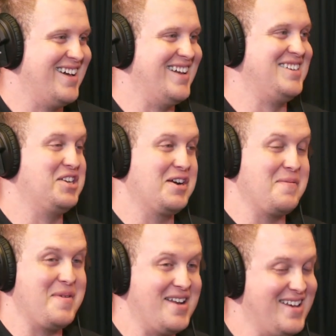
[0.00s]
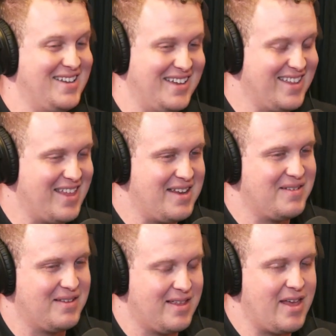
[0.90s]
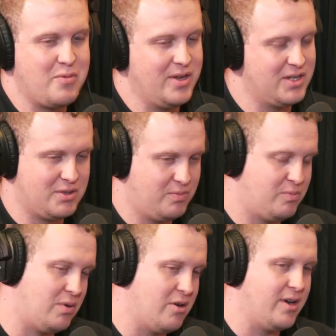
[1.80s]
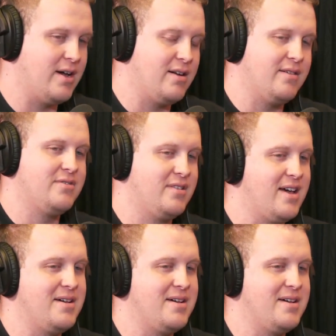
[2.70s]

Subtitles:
It took a minute, and then we just broed out after that.